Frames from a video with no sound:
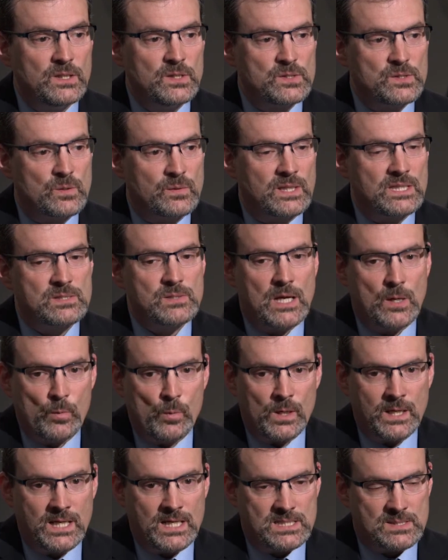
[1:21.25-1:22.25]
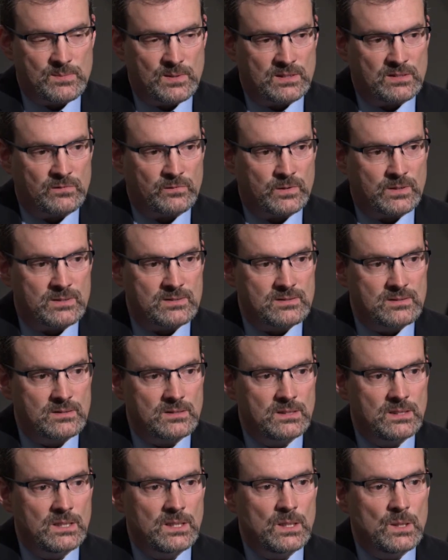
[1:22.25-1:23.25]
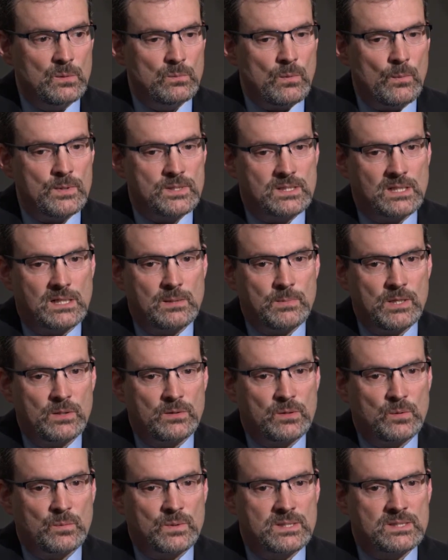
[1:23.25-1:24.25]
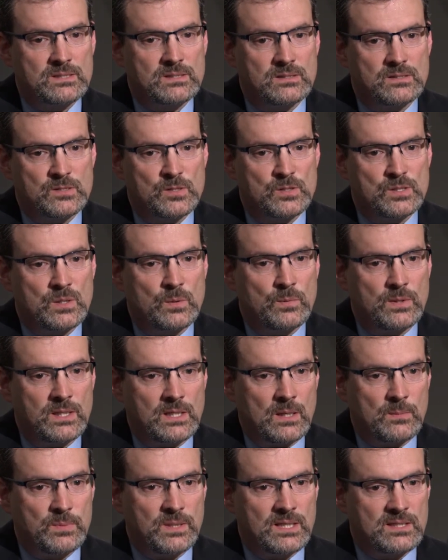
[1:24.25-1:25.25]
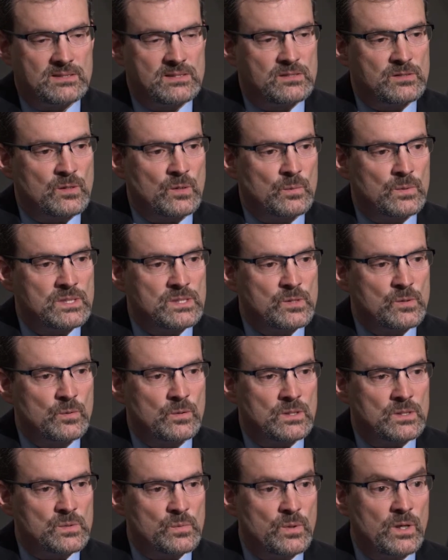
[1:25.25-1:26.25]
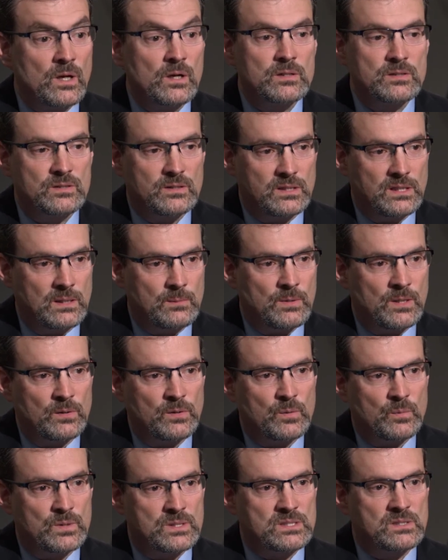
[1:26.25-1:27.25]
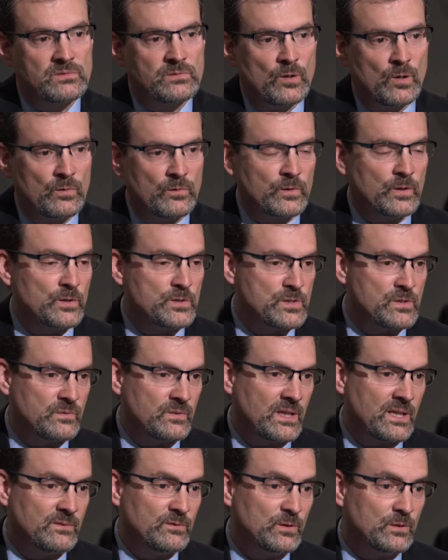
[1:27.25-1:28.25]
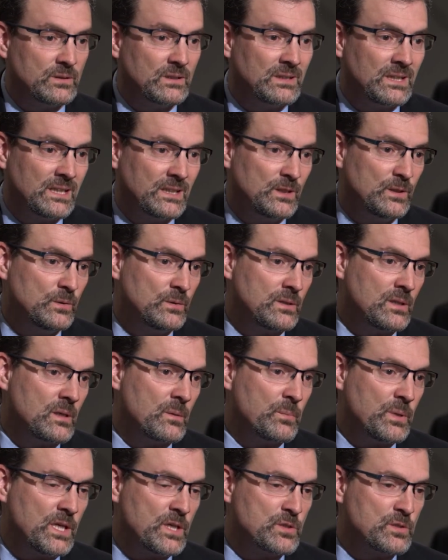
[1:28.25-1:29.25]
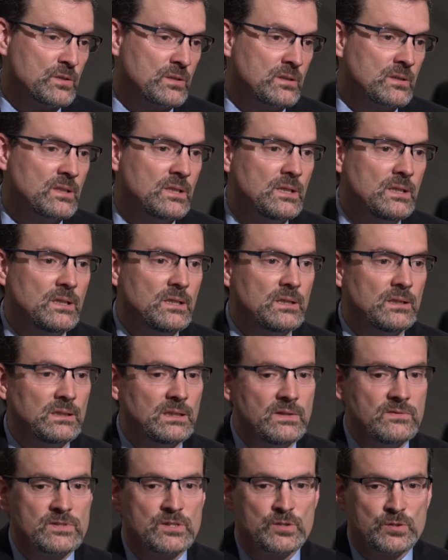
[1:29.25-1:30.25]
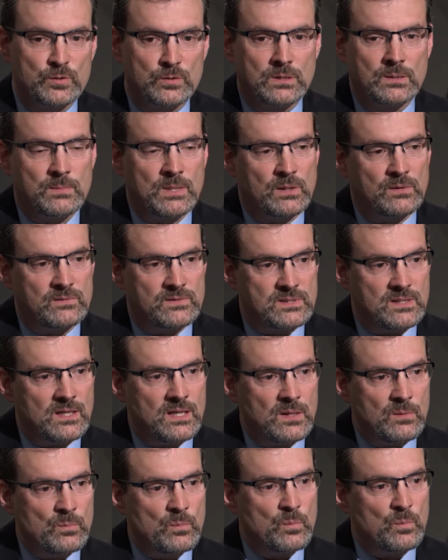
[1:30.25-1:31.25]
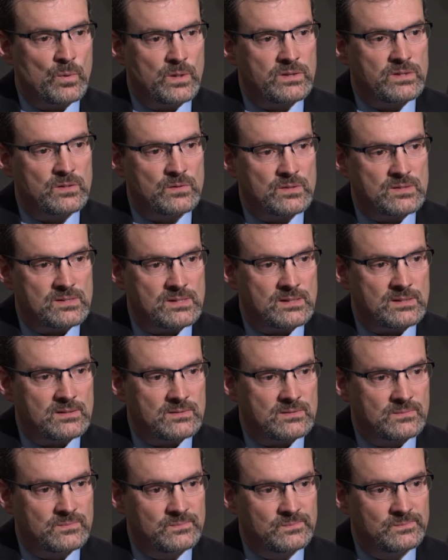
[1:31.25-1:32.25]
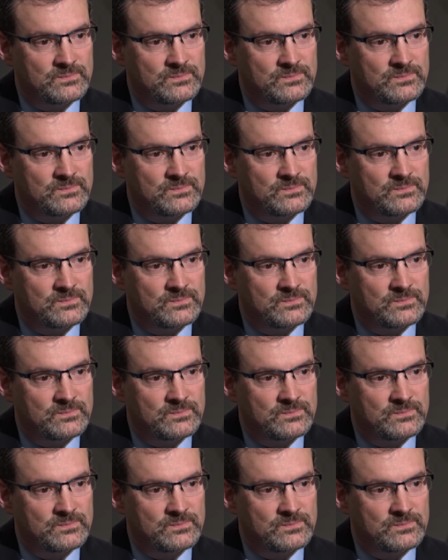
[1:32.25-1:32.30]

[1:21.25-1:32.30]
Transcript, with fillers: So, that's one aspect of risk. When we talk about the risk associated with the IPSSR risk scores, we are talking about the risk of overall survival, the likelihood that a patient lives a certain amount of time with their disease.